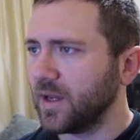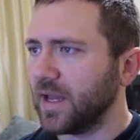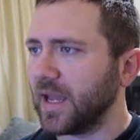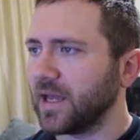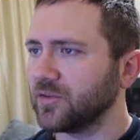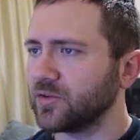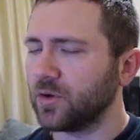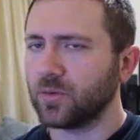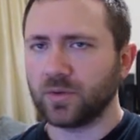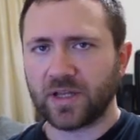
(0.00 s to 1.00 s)
And
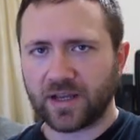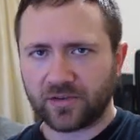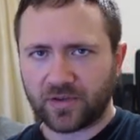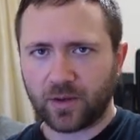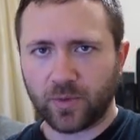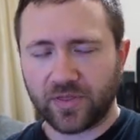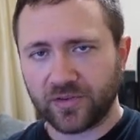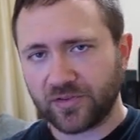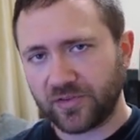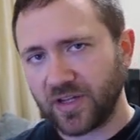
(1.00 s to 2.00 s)
so, like I said, with the
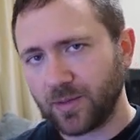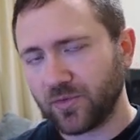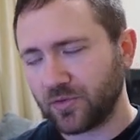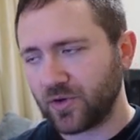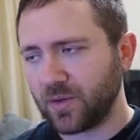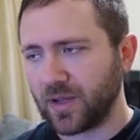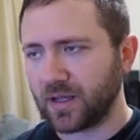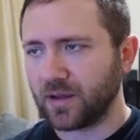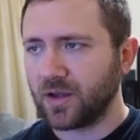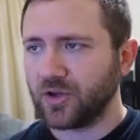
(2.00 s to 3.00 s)
Steam
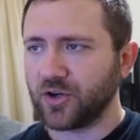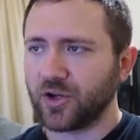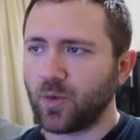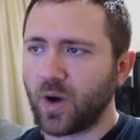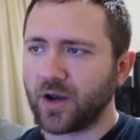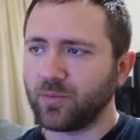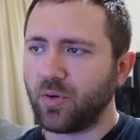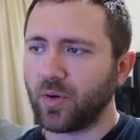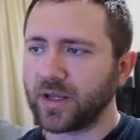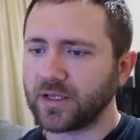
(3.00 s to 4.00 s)
streaming, you're going to want to
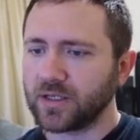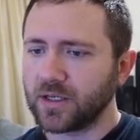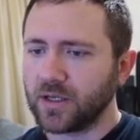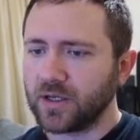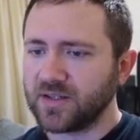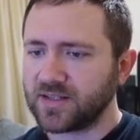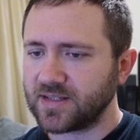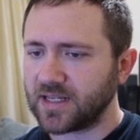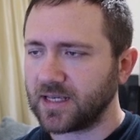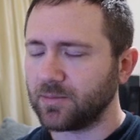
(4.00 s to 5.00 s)
point
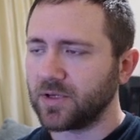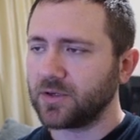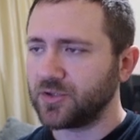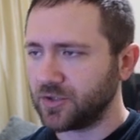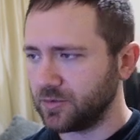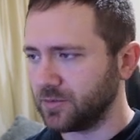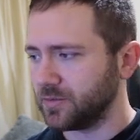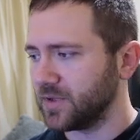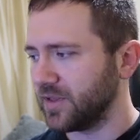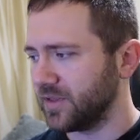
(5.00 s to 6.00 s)
Steam to
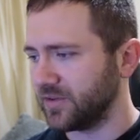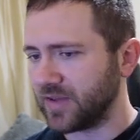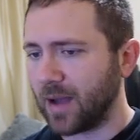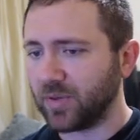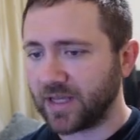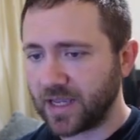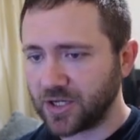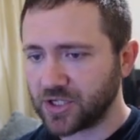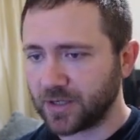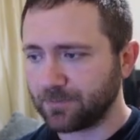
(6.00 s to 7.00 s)
this
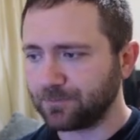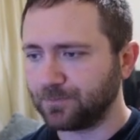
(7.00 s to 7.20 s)
application.